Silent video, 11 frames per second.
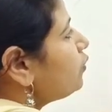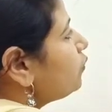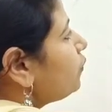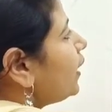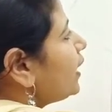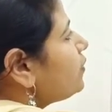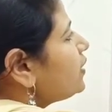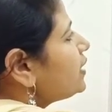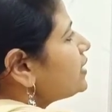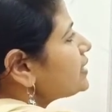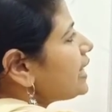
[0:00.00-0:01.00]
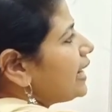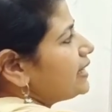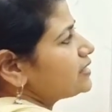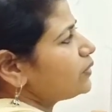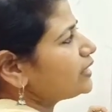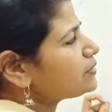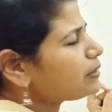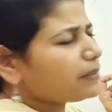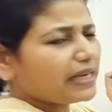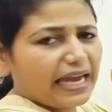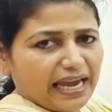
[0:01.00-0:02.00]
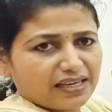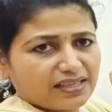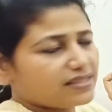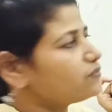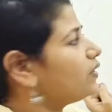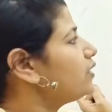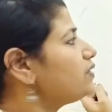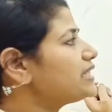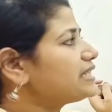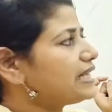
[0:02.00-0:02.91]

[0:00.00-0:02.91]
5 years hence. What is meant by hence? 5 years